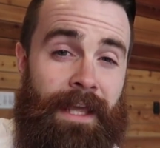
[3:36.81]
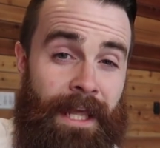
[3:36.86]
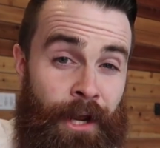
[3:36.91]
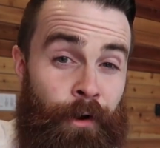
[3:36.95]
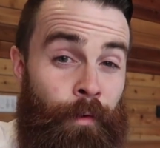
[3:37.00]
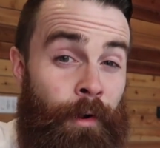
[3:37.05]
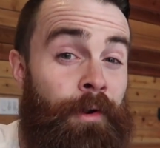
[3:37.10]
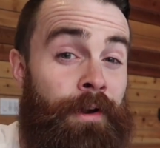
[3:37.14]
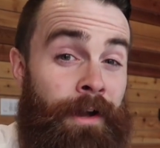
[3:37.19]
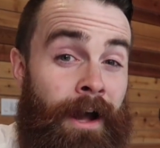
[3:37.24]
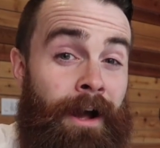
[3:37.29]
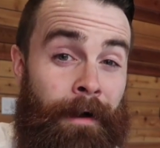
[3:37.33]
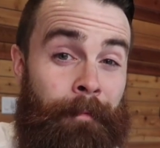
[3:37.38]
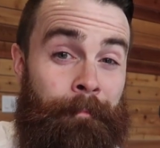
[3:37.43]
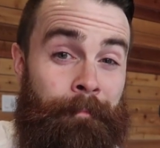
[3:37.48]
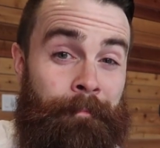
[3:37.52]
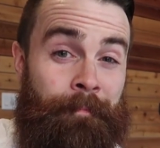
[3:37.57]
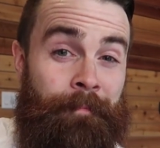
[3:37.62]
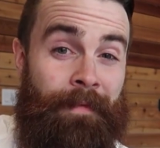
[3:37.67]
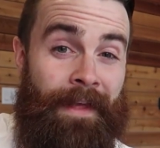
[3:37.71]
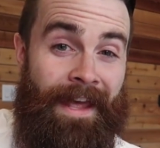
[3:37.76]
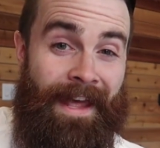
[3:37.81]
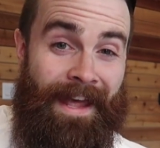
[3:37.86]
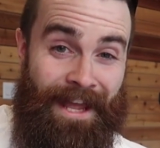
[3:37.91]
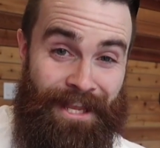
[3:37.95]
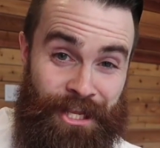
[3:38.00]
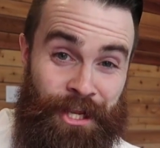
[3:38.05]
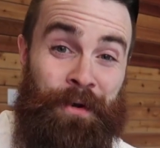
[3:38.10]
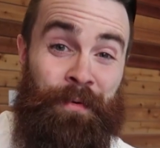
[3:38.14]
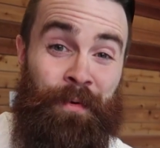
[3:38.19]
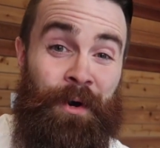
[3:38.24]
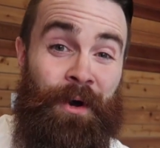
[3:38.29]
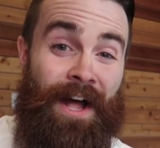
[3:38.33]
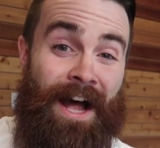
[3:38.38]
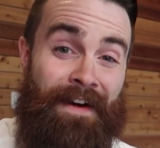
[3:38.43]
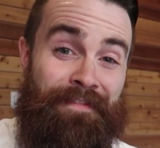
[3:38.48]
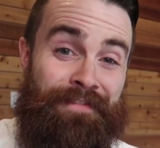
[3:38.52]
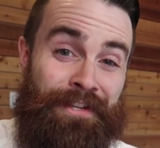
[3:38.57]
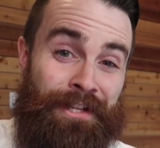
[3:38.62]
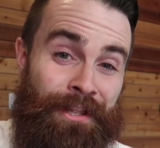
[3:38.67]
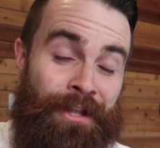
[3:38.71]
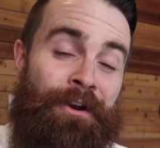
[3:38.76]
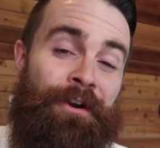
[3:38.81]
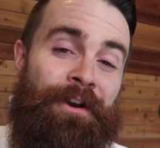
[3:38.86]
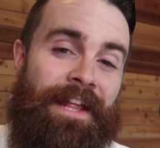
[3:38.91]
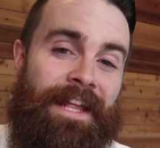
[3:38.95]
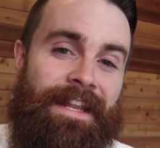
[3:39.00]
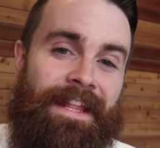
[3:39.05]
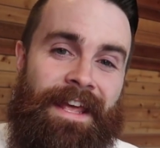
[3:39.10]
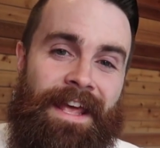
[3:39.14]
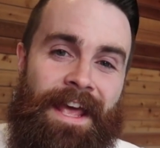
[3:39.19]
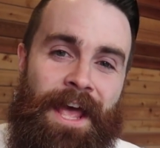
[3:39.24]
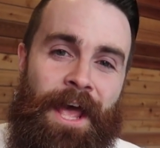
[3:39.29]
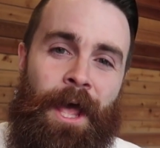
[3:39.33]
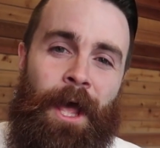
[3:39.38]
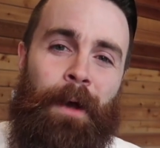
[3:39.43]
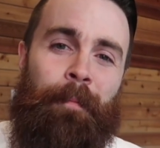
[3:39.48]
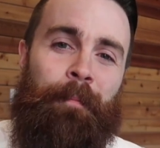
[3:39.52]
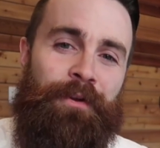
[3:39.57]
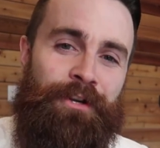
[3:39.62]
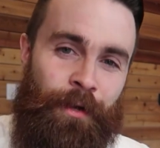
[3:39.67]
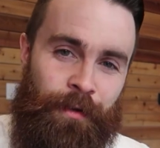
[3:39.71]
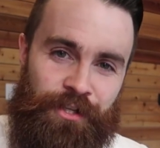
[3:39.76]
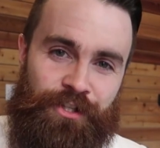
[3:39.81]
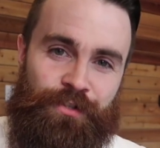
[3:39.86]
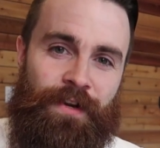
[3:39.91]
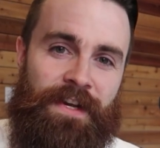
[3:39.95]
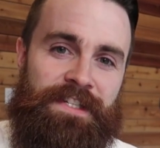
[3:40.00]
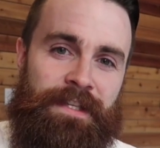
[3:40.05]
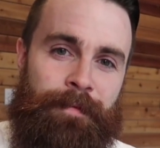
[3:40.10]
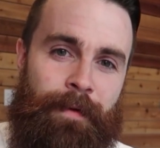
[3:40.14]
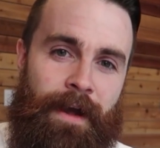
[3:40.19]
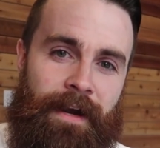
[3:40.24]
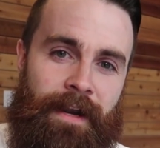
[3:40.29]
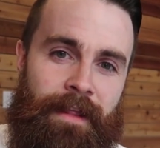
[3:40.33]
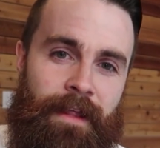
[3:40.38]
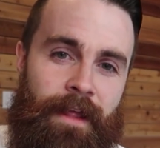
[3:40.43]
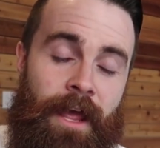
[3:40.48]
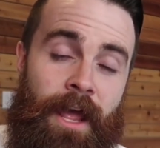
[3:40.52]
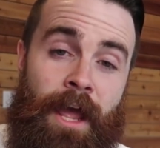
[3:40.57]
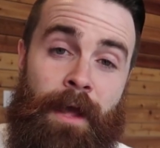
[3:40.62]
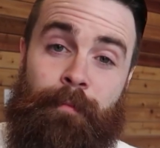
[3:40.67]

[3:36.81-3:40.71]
It will come and you will have to learn it, but don't stress about it.